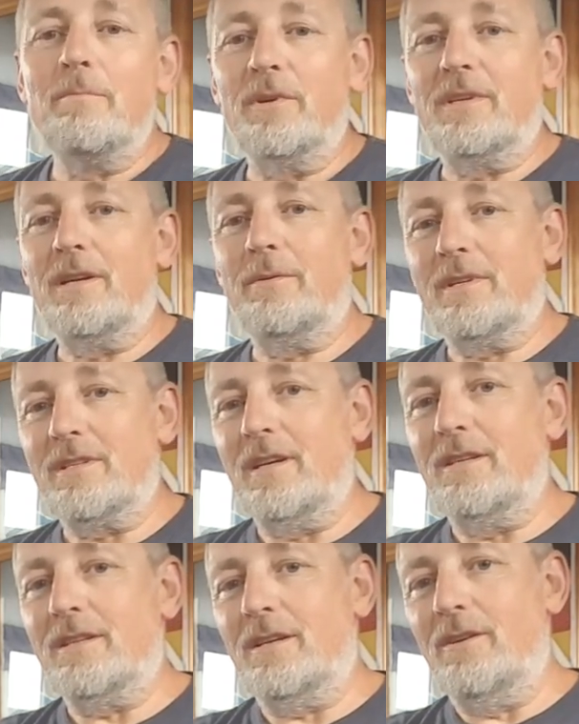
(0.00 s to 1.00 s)
but now it's
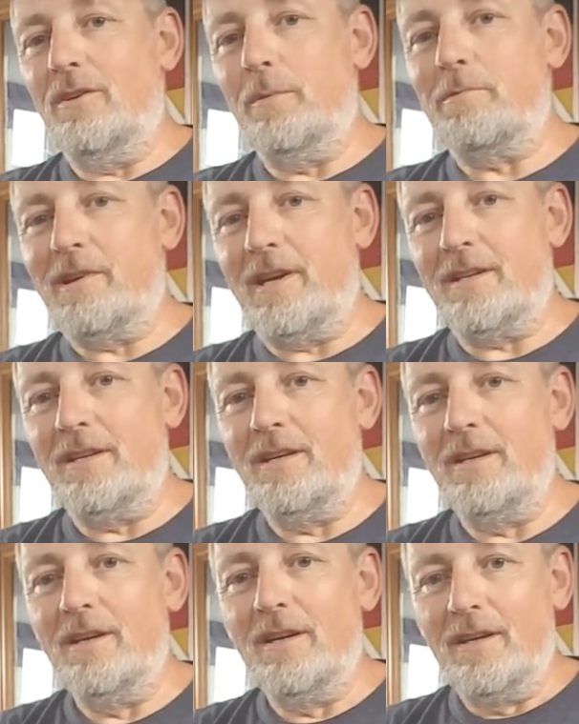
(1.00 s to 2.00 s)
time to upgrade
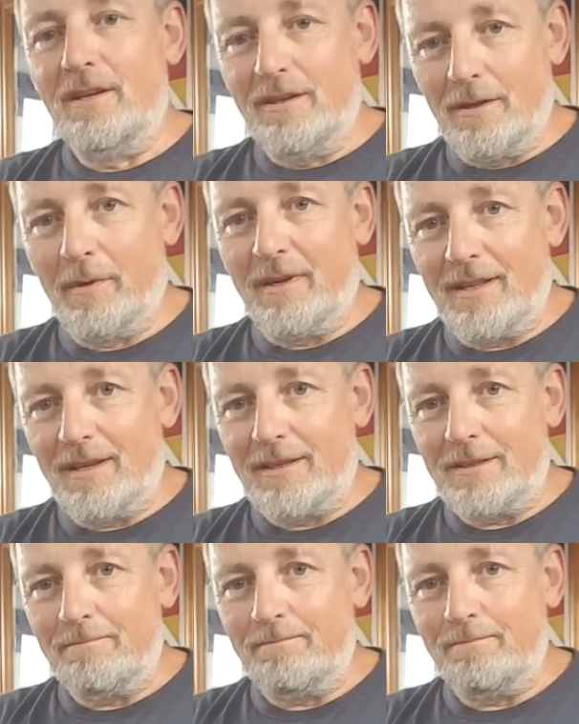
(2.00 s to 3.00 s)
to one of
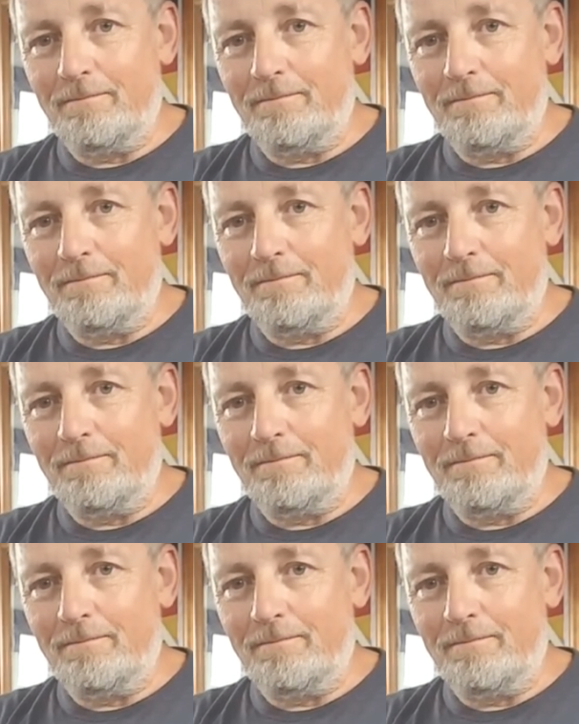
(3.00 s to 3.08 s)
these.